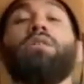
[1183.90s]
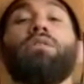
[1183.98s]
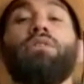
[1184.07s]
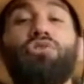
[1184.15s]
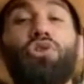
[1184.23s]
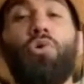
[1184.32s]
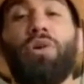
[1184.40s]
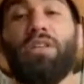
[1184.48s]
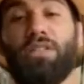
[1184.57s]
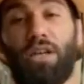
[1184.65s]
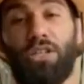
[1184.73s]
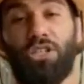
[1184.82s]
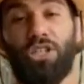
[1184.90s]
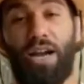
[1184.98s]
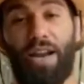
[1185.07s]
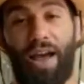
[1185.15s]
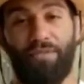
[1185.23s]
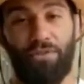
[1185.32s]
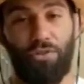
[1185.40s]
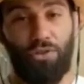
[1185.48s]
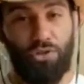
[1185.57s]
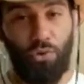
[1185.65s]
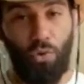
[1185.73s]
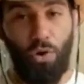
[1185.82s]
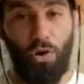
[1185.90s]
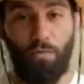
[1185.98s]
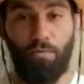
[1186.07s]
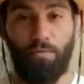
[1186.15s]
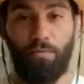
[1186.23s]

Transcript: there's always sunshine after the storm.